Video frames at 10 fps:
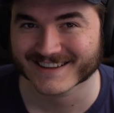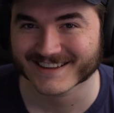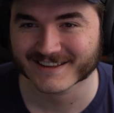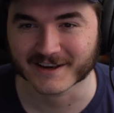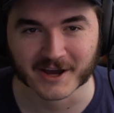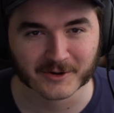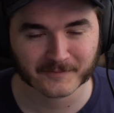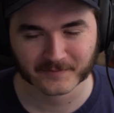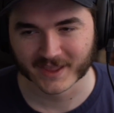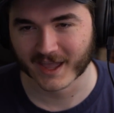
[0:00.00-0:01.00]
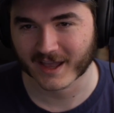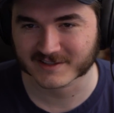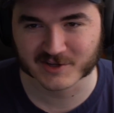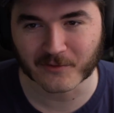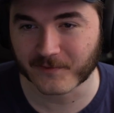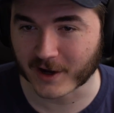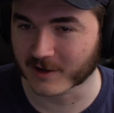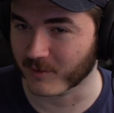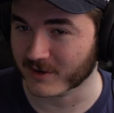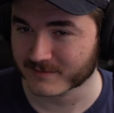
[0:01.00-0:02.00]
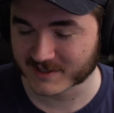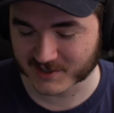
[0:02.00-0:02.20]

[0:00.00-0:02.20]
you know, so fuckable, so